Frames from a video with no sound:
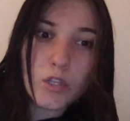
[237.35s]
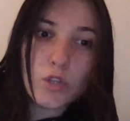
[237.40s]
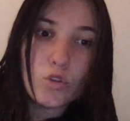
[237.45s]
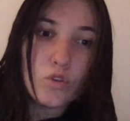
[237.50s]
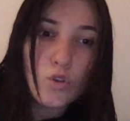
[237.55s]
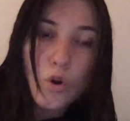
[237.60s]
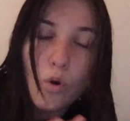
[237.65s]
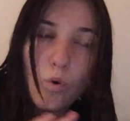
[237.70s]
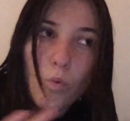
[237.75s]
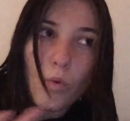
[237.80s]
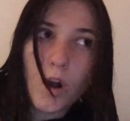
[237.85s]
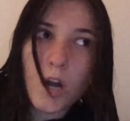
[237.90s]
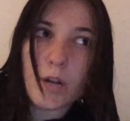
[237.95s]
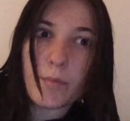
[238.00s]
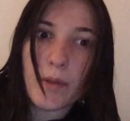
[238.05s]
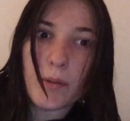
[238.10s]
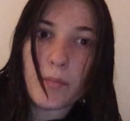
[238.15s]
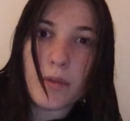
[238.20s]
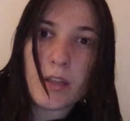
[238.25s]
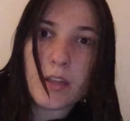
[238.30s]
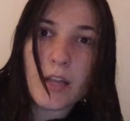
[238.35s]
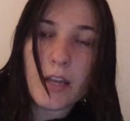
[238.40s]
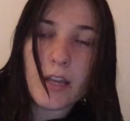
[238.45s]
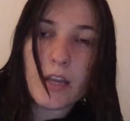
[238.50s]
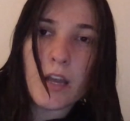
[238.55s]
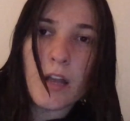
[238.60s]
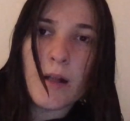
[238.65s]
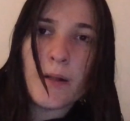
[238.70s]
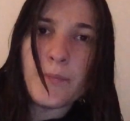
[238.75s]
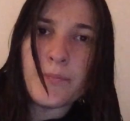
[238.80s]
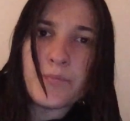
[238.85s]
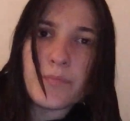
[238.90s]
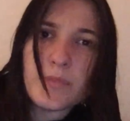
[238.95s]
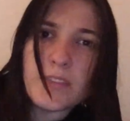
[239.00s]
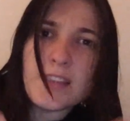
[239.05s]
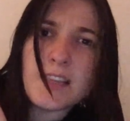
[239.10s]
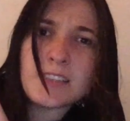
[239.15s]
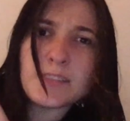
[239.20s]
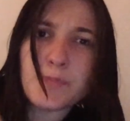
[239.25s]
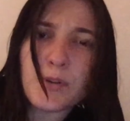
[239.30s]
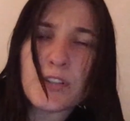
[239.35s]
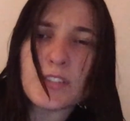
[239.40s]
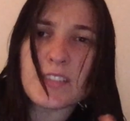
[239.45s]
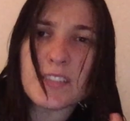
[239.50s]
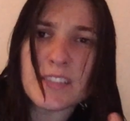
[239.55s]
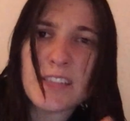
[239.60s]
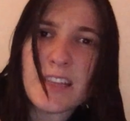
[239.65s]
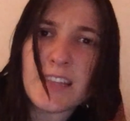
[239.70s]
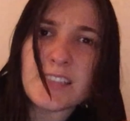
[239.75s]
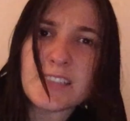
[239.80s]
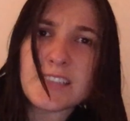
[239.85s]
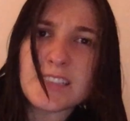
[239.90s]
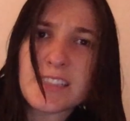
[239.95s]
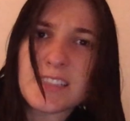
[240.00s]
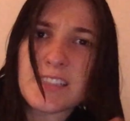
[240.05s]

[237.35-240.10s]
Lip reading: You don't want to be being this person said this and this